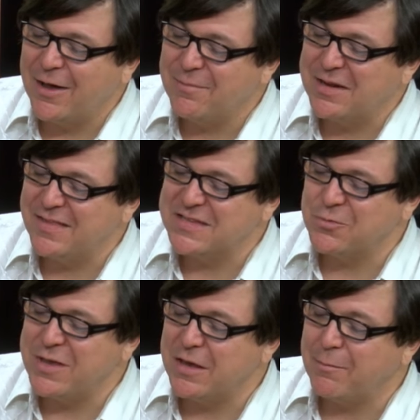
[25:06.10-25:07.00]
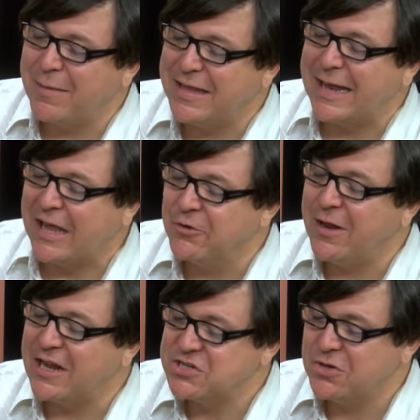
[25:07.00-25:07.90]
company this week made
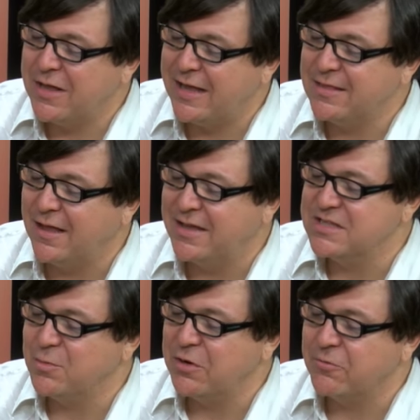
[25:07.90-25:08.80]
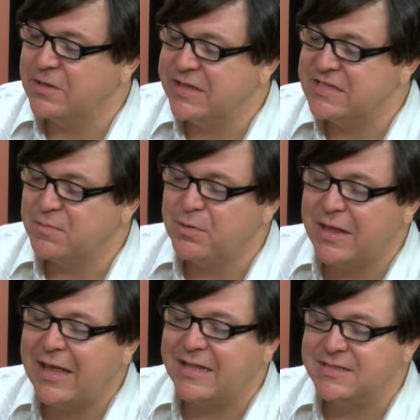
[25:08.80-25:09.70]
international headlines when it released
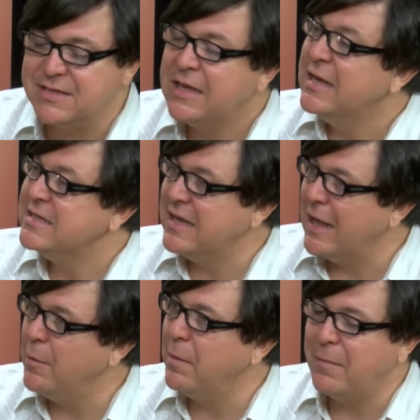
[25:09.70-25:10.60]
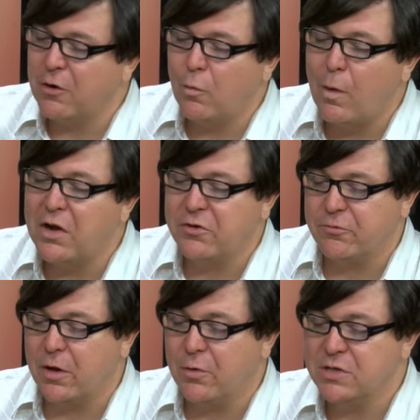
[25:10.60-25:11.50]
plans to help marijuana
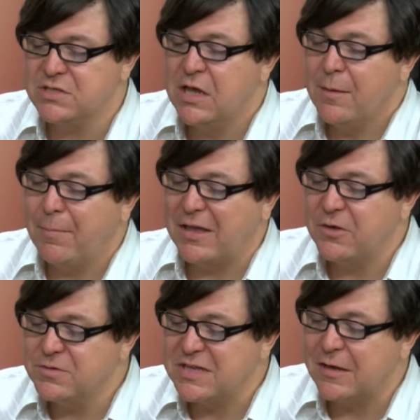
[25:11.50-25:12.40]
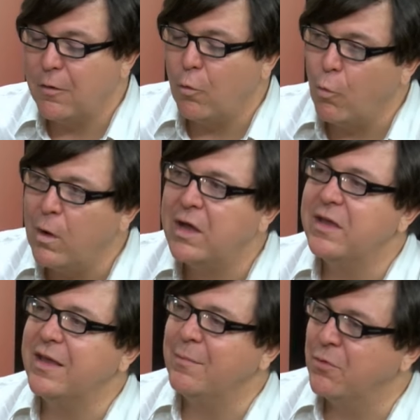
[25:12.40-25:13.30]
growers by using what
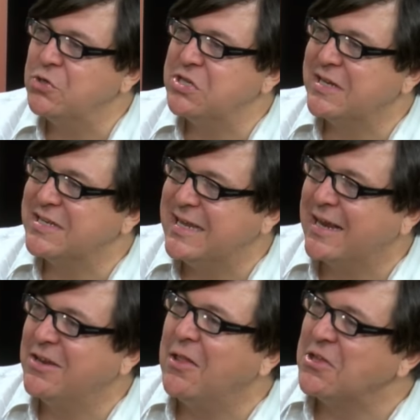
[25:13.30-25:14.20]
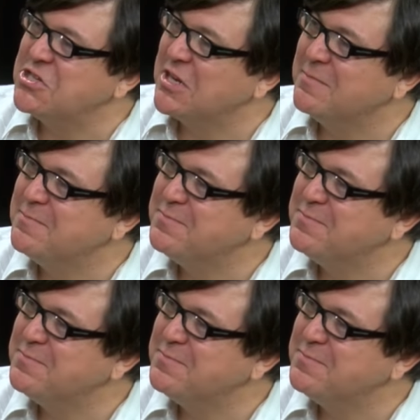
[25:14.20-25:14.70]
emerging technology?